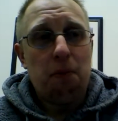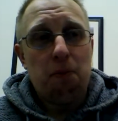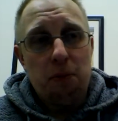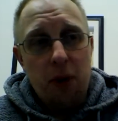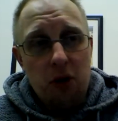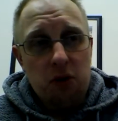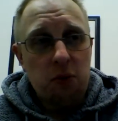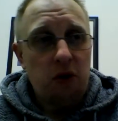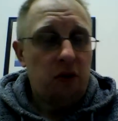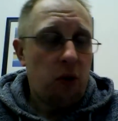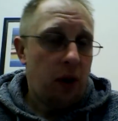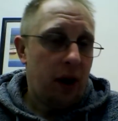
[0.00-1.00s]
both
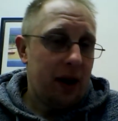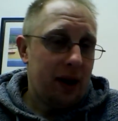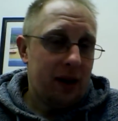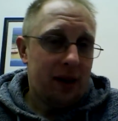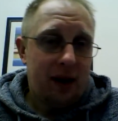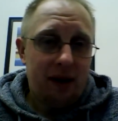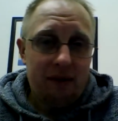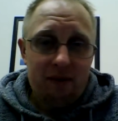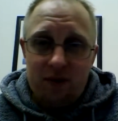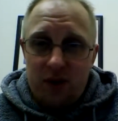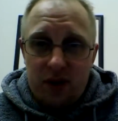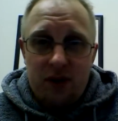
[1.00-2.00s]
move away and then,
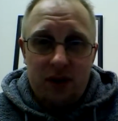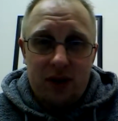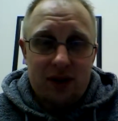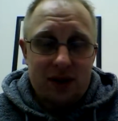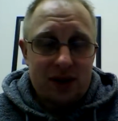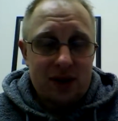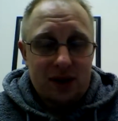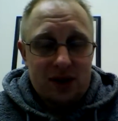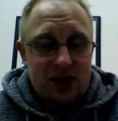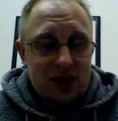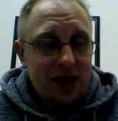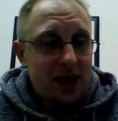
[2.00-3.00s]
you know,
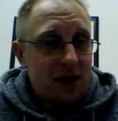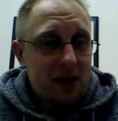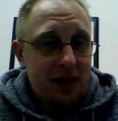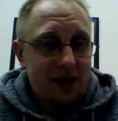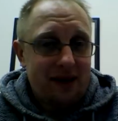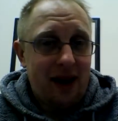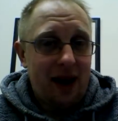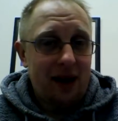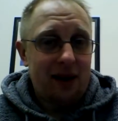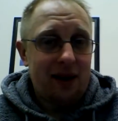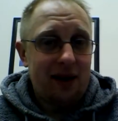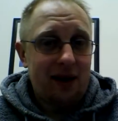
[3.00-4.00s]
sneakily
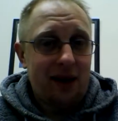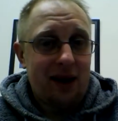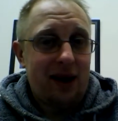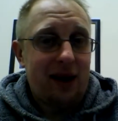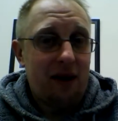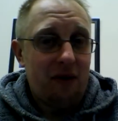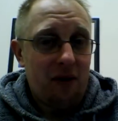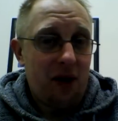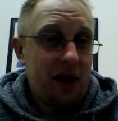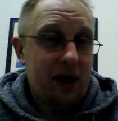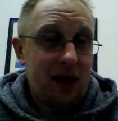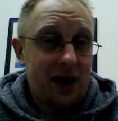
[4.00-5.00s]
attack, that kind of
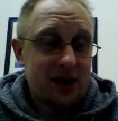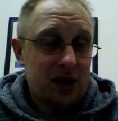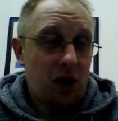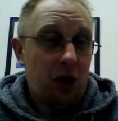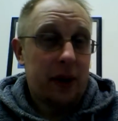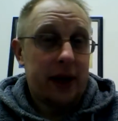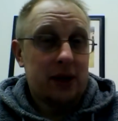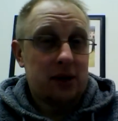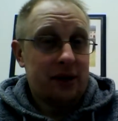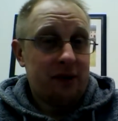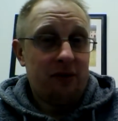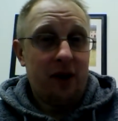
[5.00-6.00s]
classic Hopkins
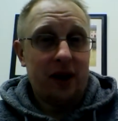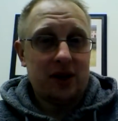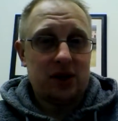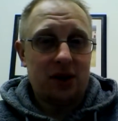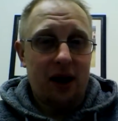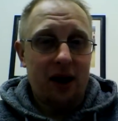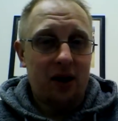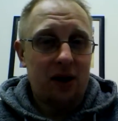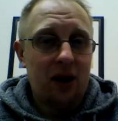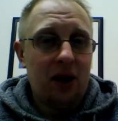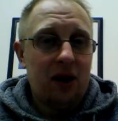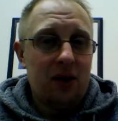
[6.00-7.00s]
lead right style,
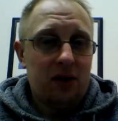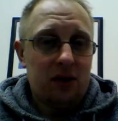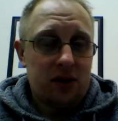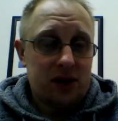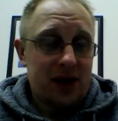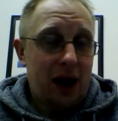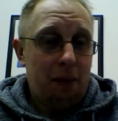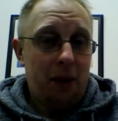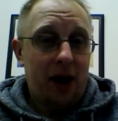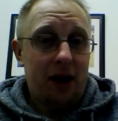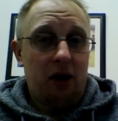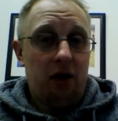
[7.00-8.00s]
or snap
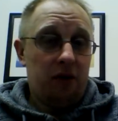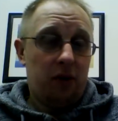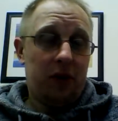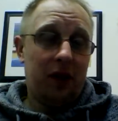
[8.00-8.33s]
back over with a